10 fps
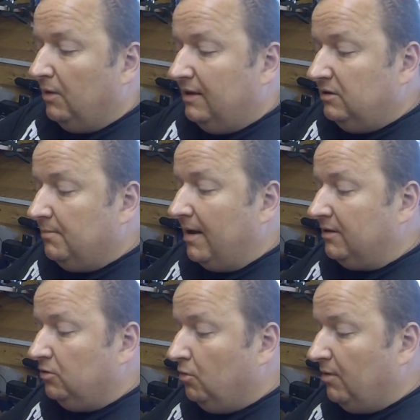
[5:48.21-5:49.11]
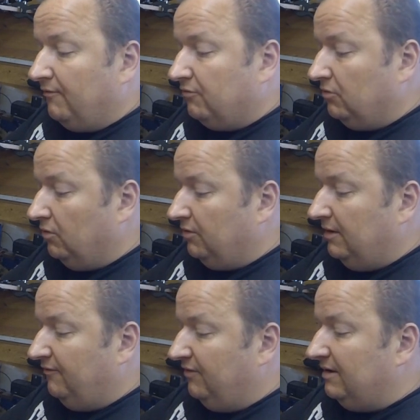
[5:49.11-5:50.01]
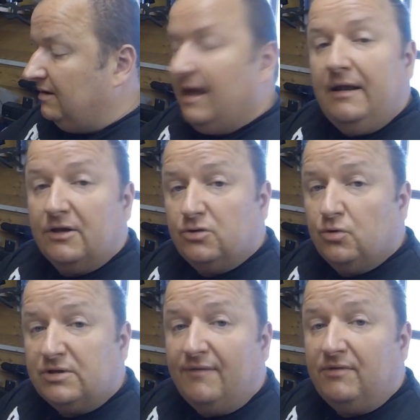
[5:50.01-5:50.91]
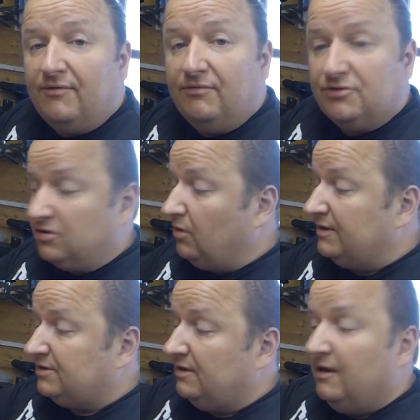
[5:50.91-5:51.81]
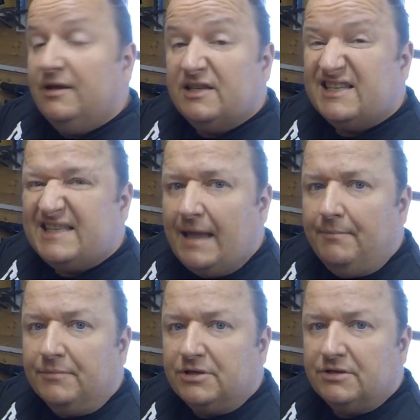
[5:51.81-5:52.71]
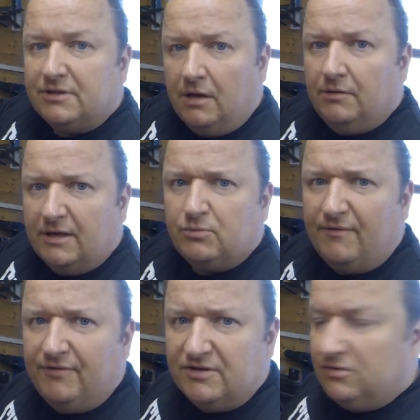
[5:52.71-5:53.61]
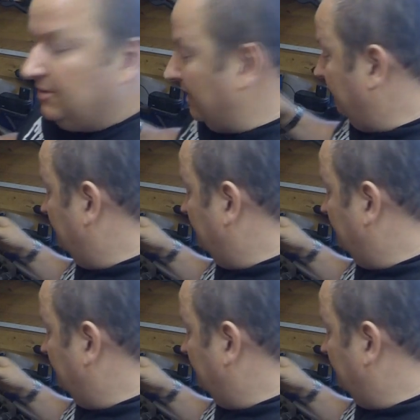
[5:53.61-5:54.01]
in the manual whether or not the inlet and exhaust have different size stems. So that's one thing to look out